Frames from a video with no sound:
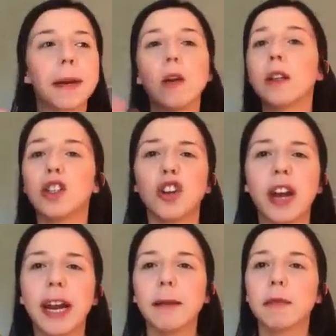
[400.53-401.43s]
you know, it's
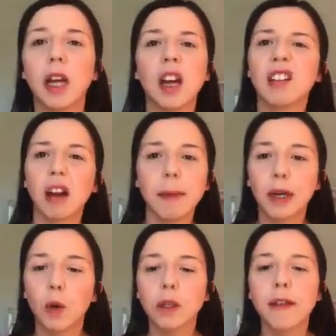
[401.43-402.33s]
sunny, get a
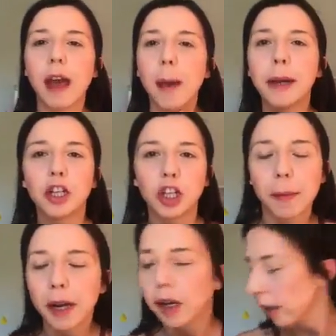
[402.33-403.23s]
bit of gold in there, a bit of
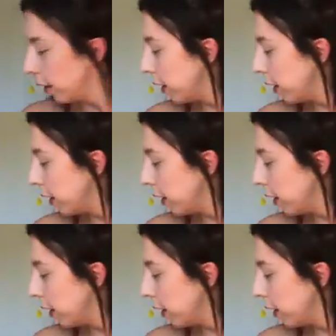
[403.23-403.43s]
shimmer,